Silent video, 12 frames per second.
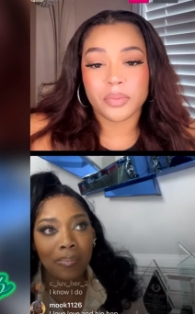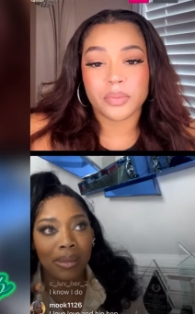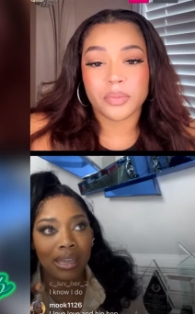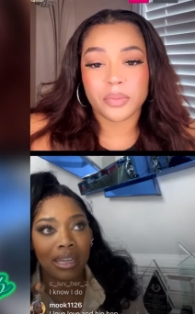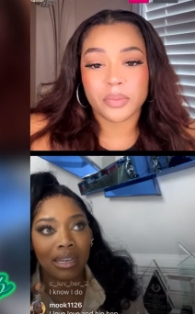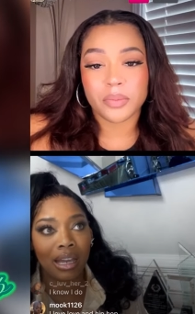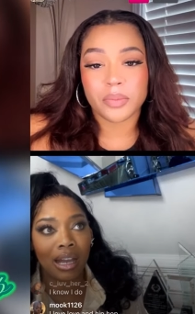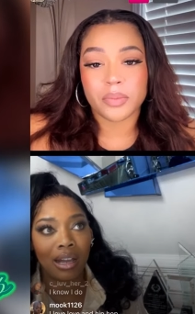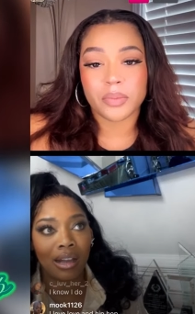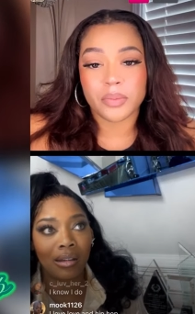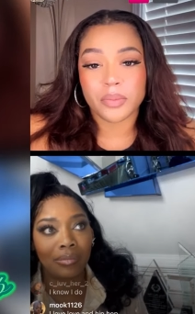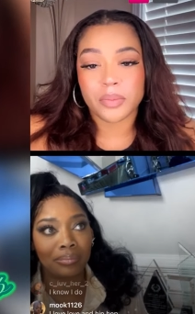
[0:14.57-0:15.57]
Speaker 1: been
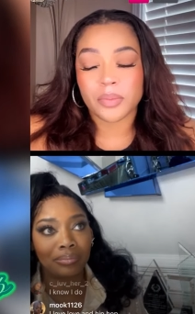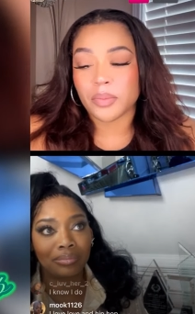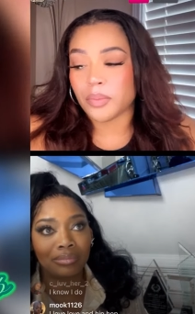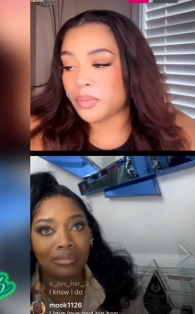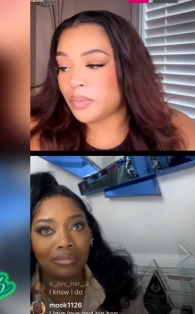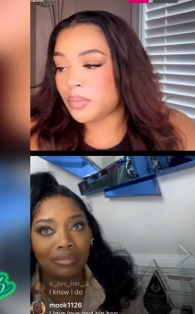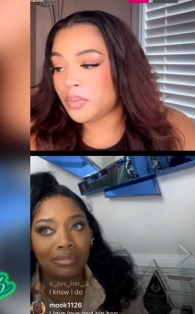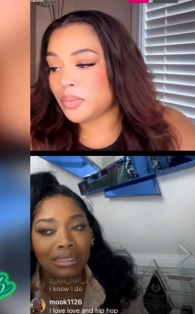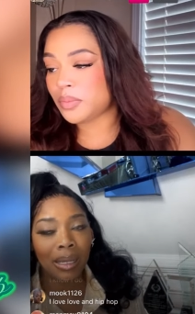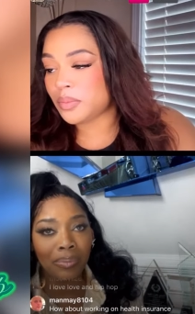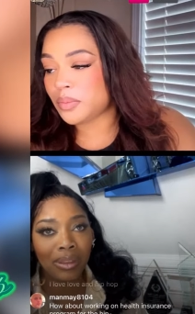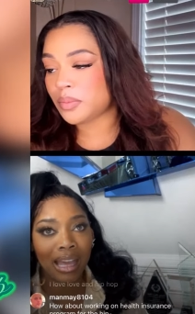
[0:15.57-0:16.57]
um,
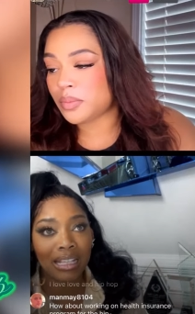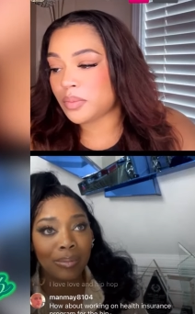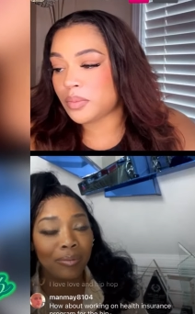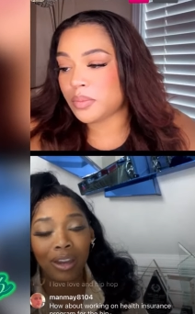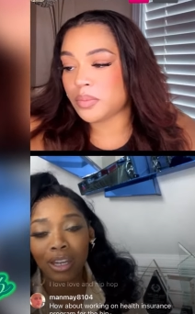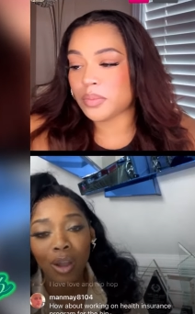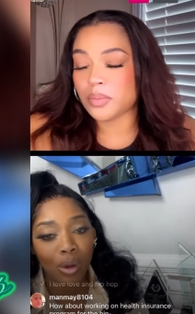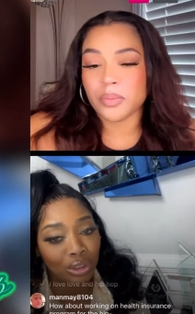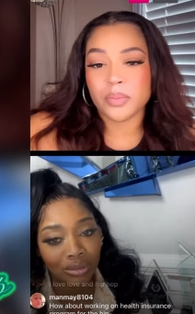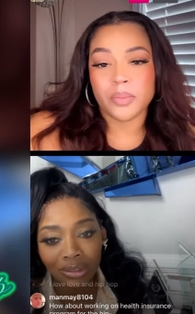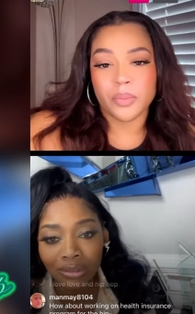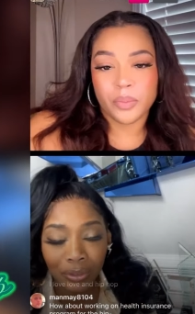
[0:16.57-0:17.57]
something that has been very
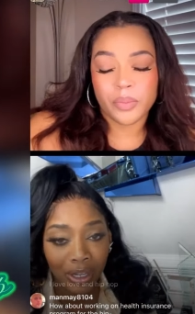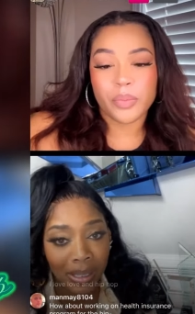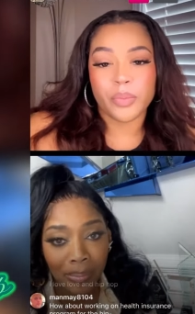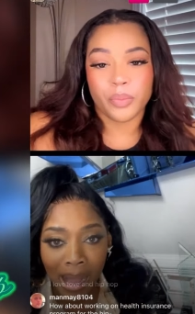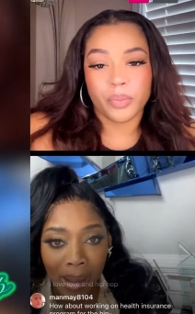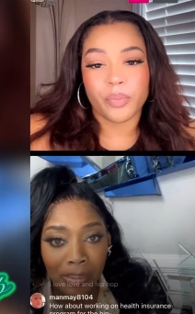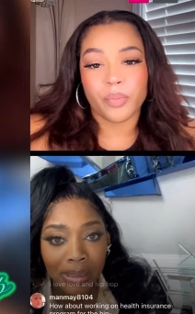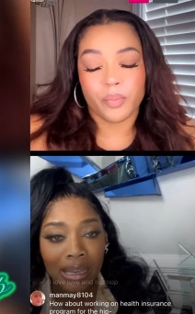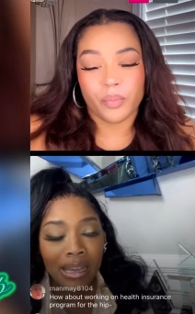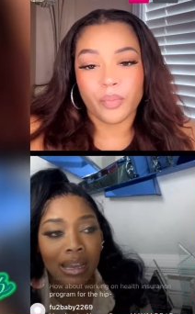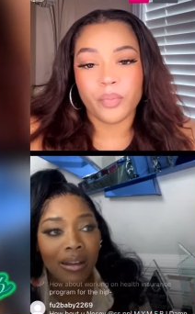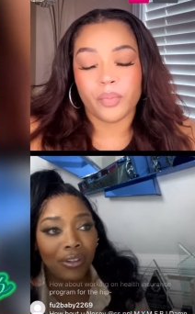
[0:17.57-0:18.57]
cultural for hip hop,
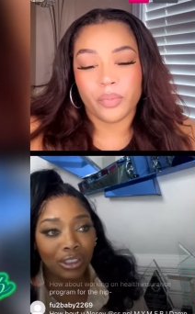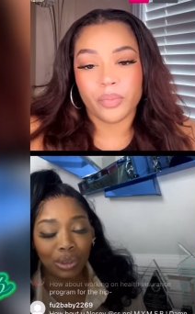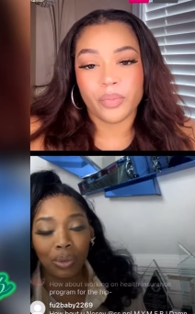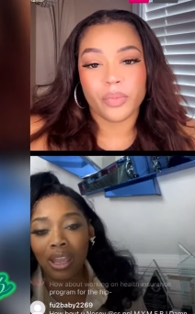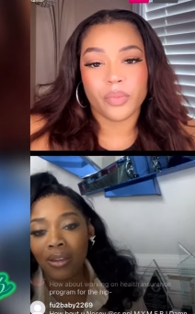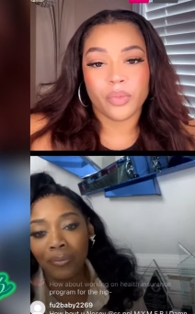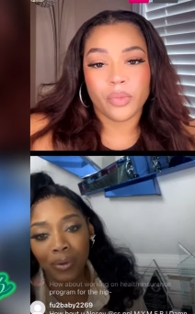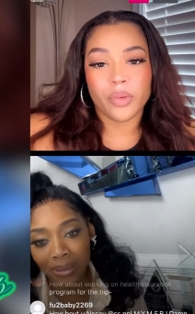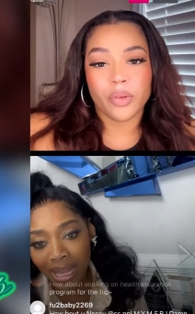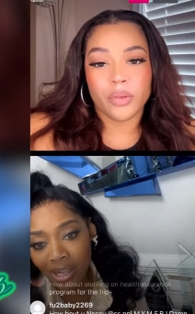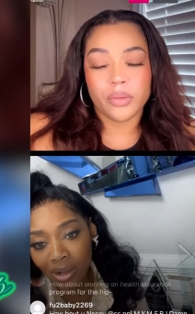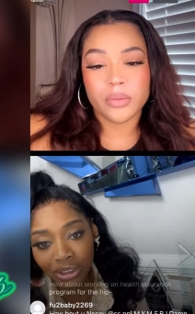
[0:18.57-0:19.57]
for sure, and for
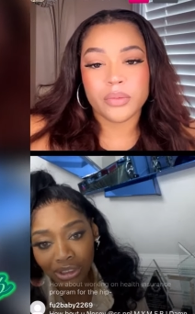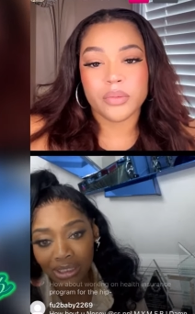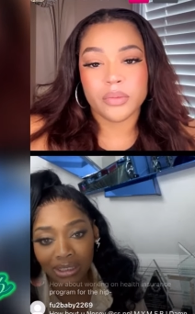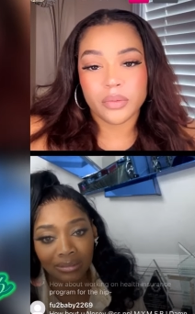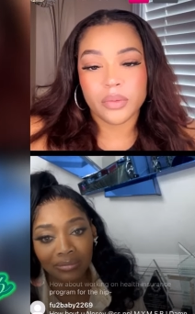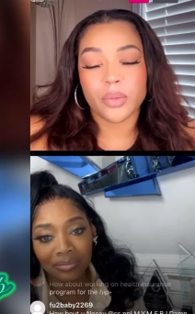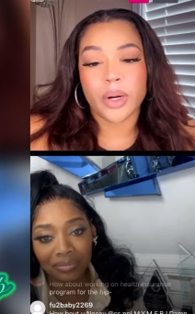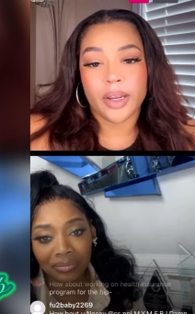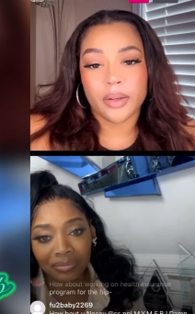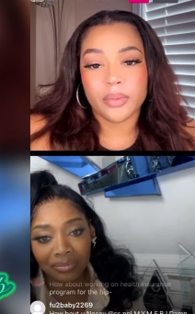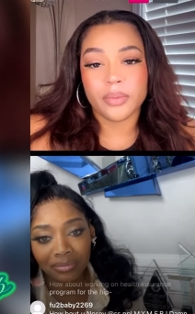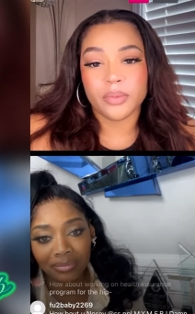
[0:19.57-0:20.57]
black culture. Right,
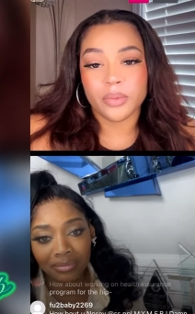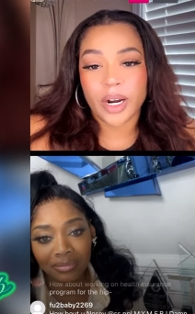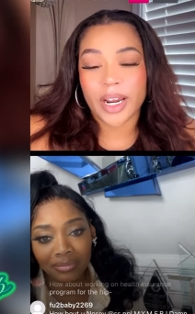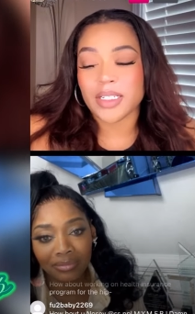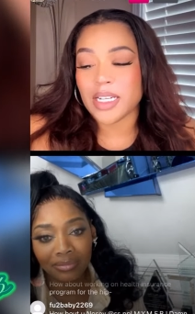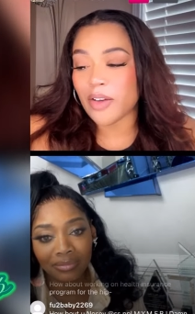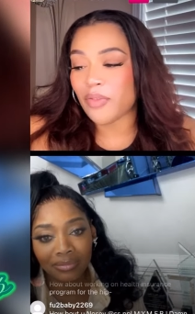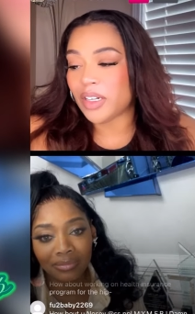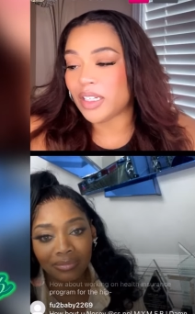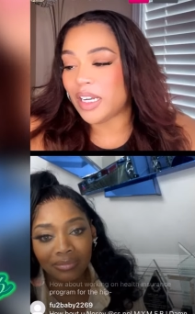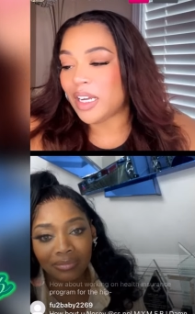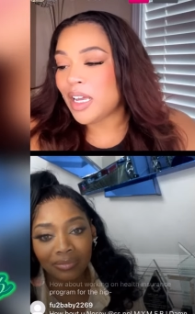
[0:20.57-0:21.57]
Speaker 2: right.
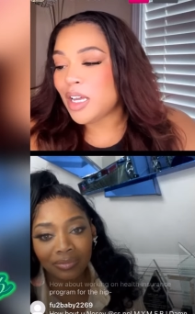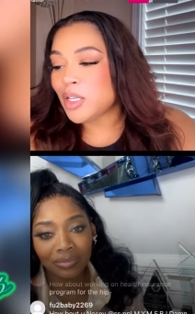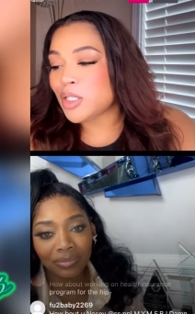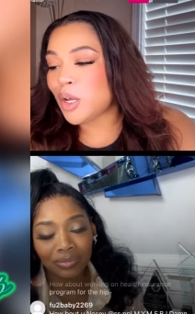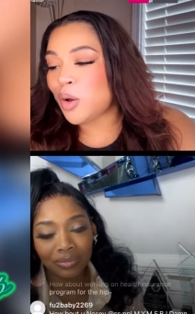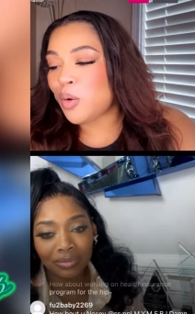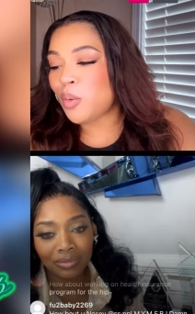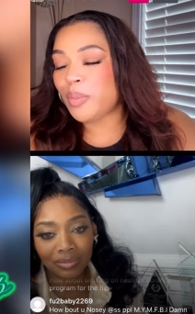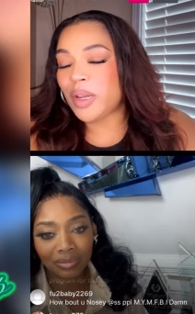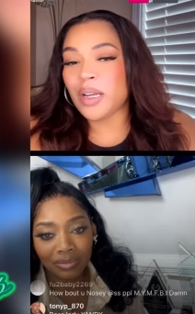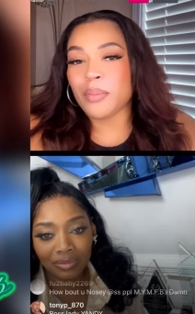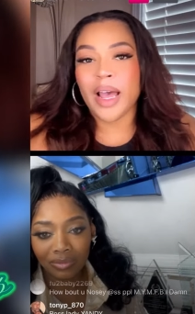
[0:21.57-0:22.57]
Definitely. So
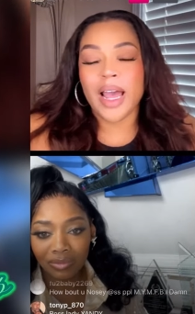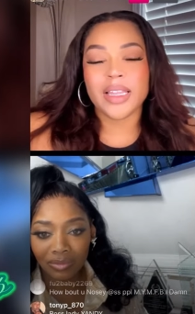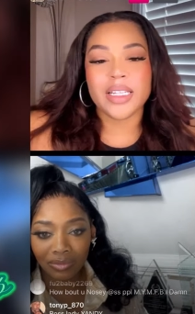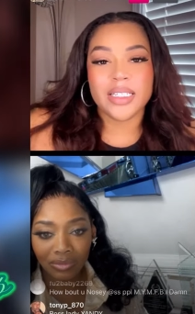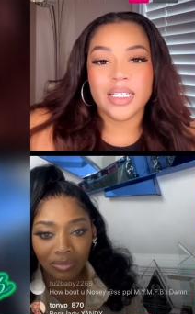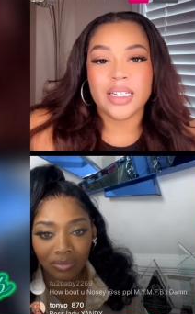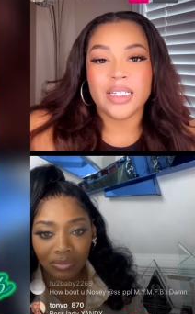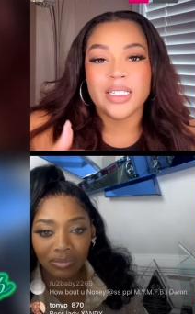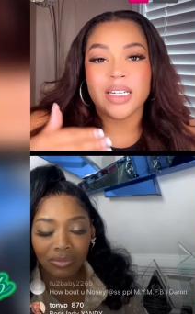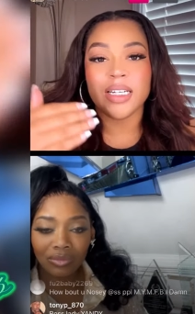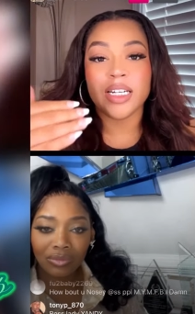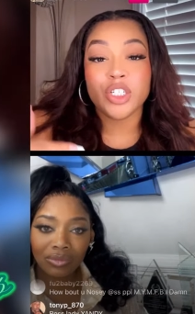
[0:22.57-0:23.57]
being behind the
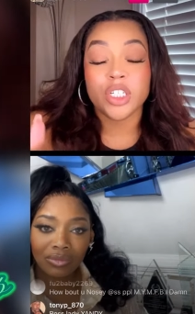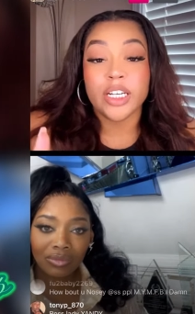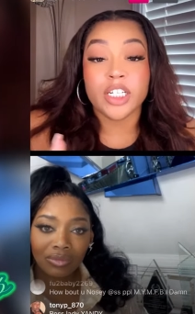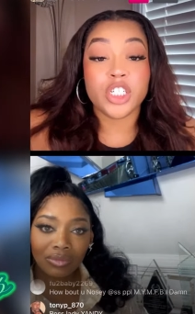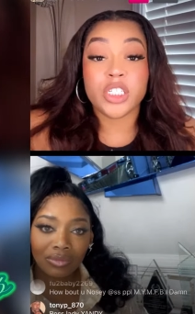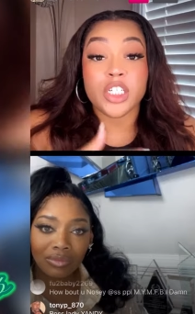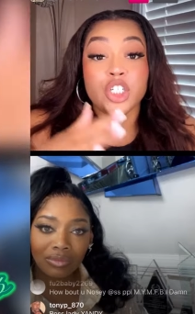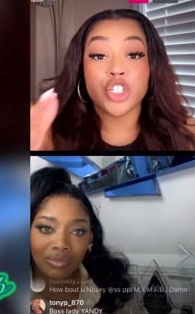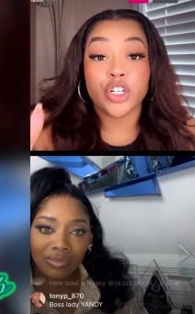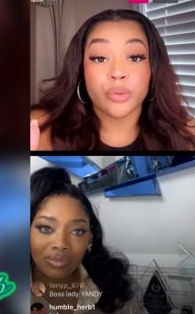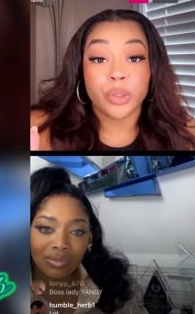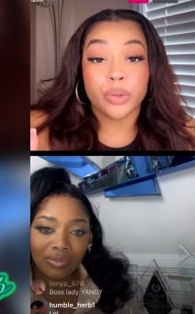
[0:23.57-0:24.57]
scenes initially, and just in
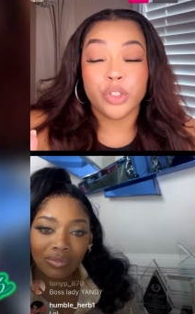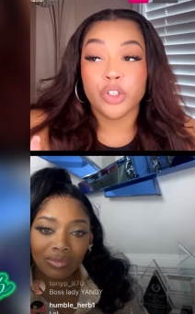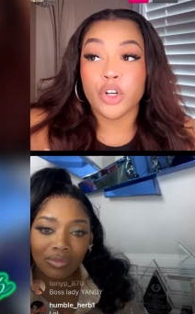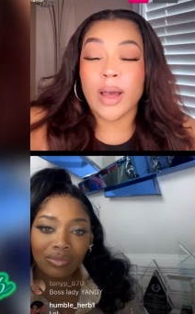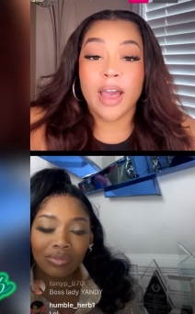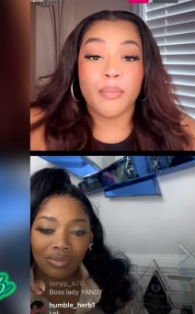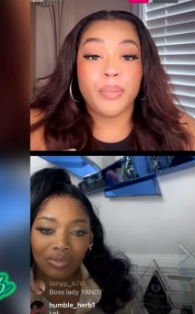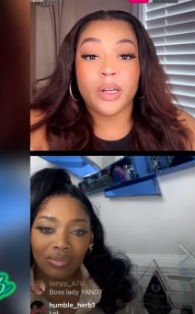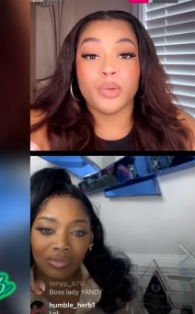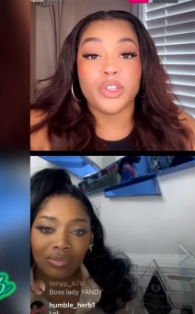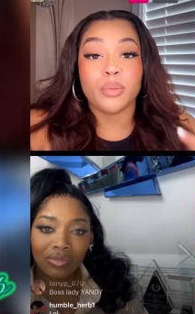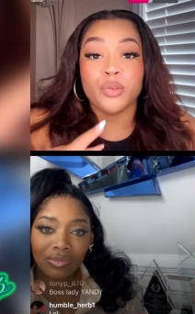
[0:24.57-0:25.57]
general, you know, have,
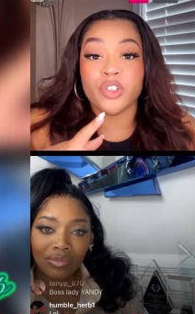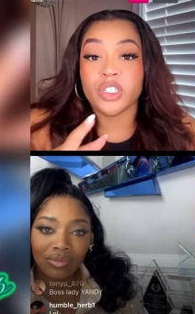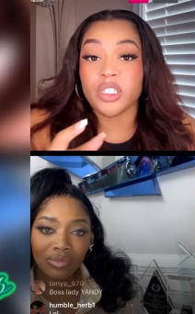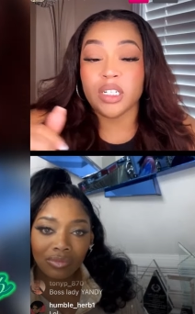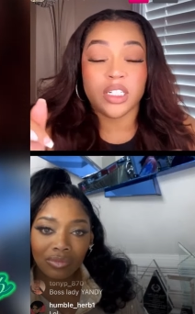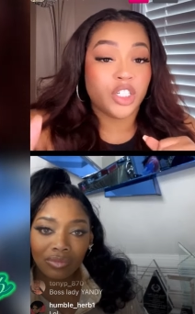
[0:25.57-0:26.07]
being with the movers and the